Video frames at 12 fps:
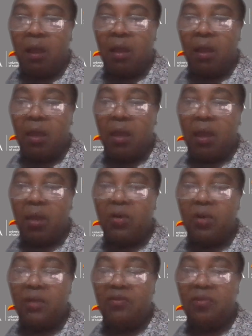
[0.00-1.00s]

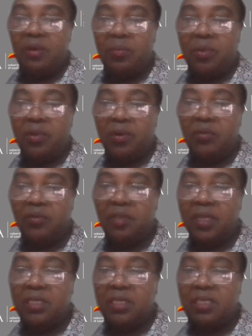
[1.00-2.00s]
Good evening, Prof. The
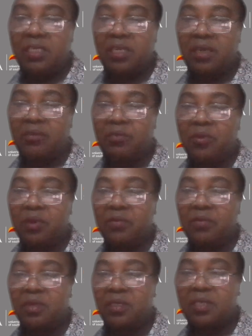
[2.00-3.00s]
literature review
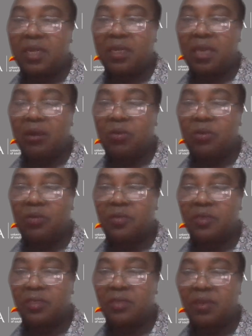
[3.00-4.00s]
reveals that out of
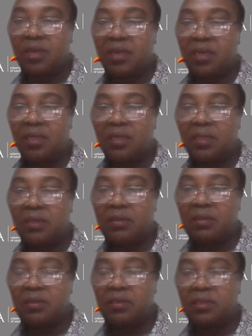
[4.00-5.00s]

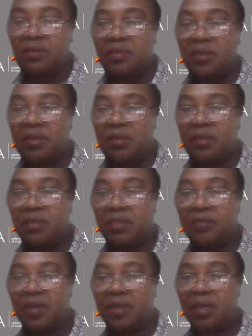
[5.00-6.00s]

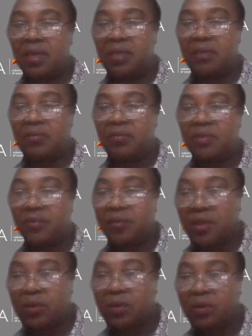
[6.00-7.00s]

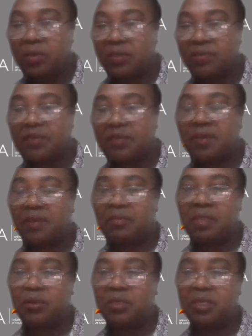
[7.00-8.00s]
750 or
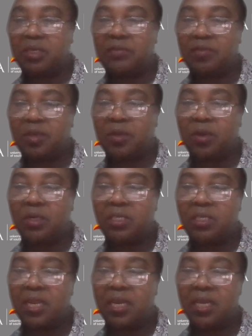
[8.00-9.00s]
75,000 Divert
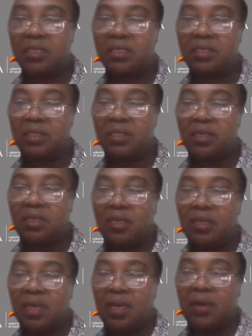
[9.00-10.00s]
college learners
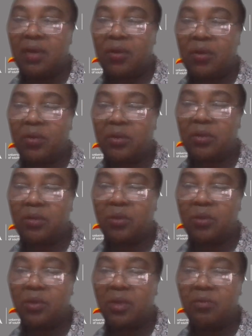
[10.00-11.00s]
enrolled,
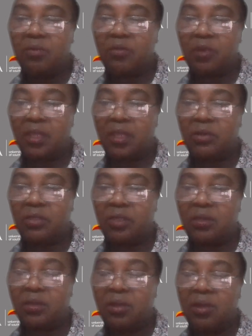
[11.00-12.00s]
only
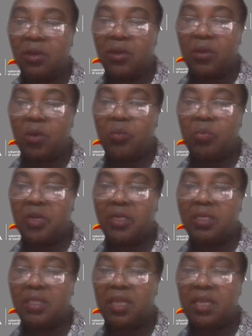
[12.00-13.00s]
4,000
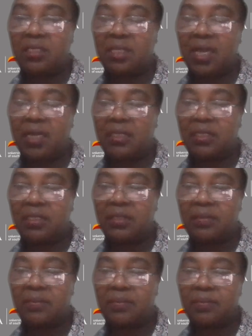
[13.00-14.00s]
complete their studies.